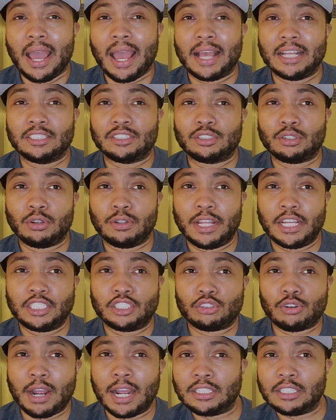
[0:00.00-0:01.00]
And so they
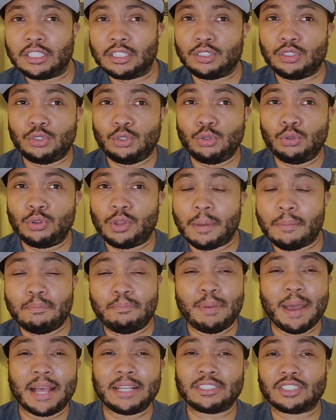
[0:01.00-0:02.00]
tried to do the
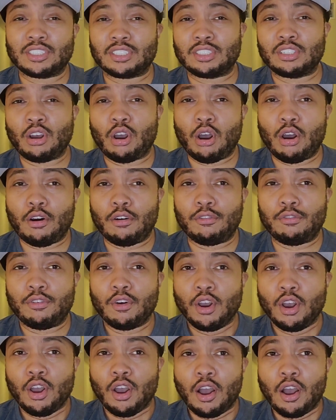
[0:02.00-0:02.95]
best of